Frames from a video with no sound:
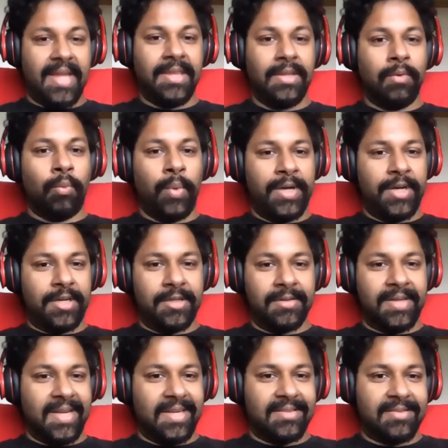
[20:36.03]
And the
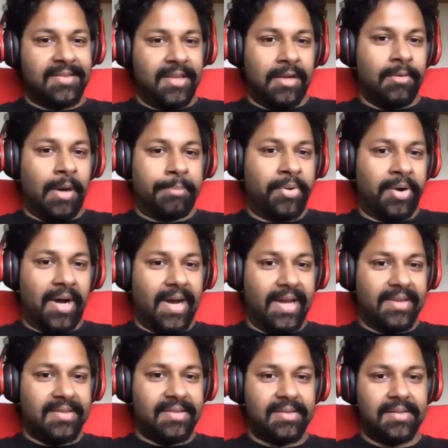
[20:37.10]
winner gets, a
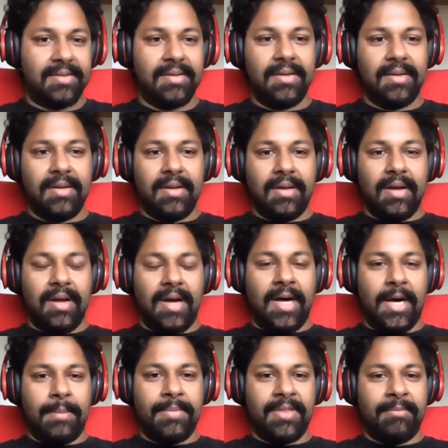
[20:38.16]
prize.
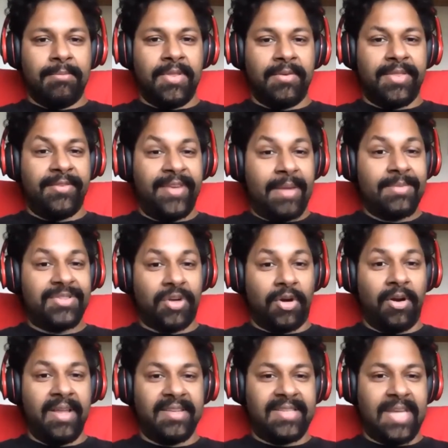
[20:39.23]
The
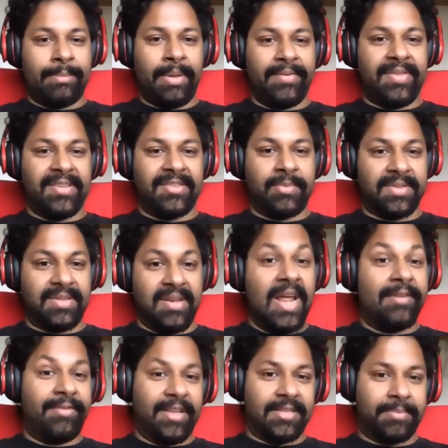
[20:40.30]
famous early example of this was the
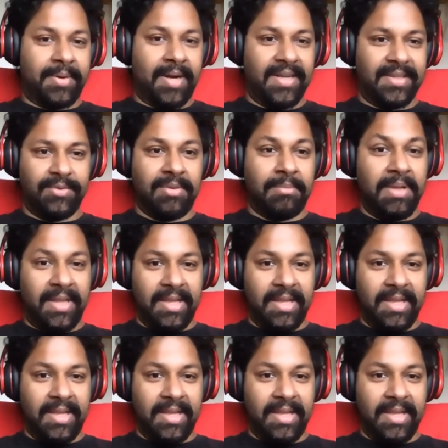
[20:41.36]
Netflix prize.